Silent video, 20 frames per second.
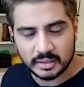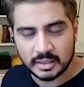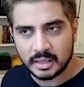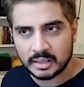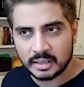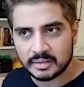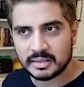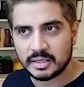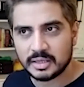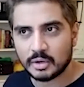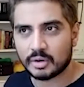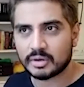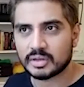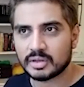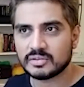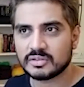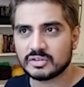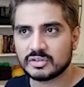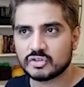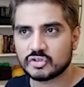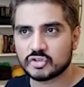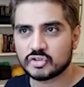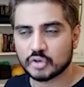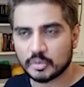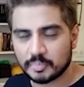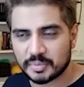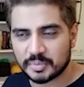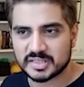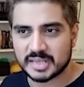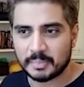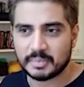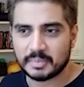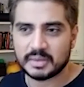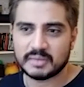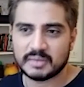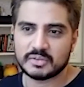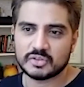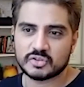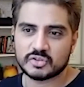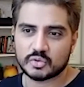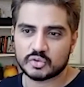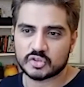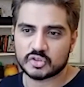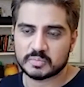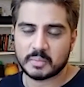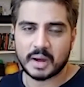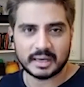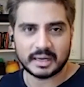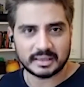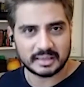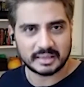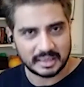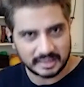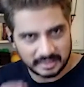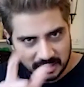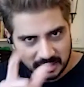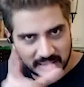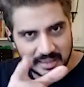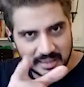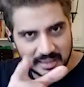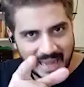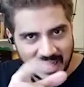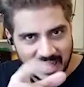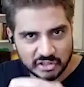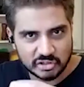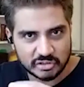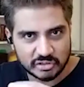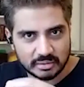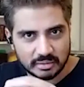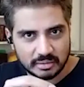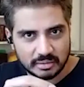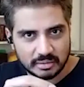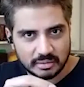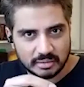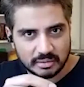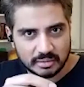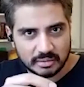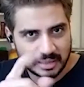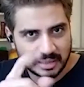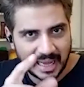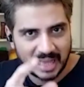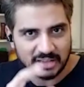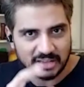the audience is so perceptive and so smart, they'll catch that.